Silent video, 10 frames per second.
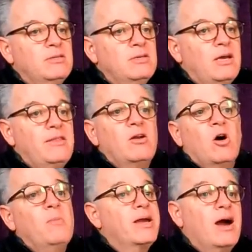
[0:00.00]
And then, oh
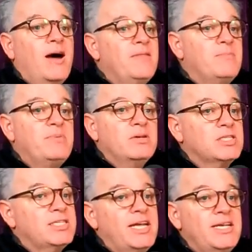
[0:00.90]
my God, they built
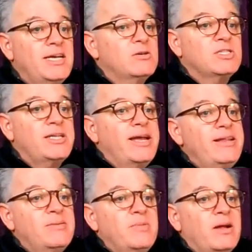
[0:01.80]
San Diego
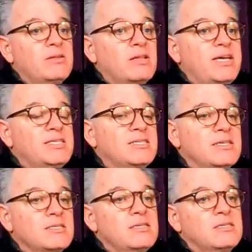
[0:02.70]
Stadium there in the late
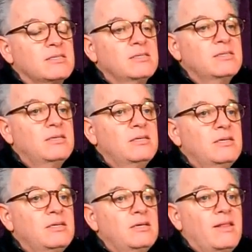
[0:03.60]
60s.
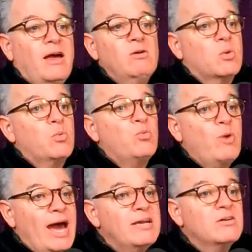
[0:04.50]
And that was a
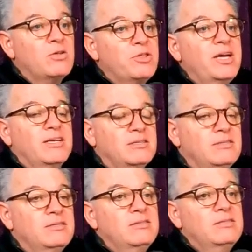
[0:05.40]
radical thing.
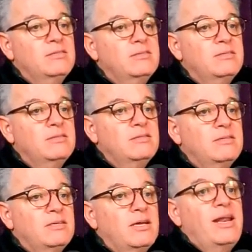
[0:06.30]

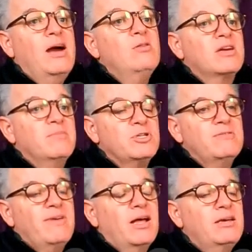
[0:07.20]
And now look at Mission
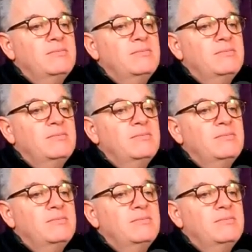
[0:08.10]
Valley.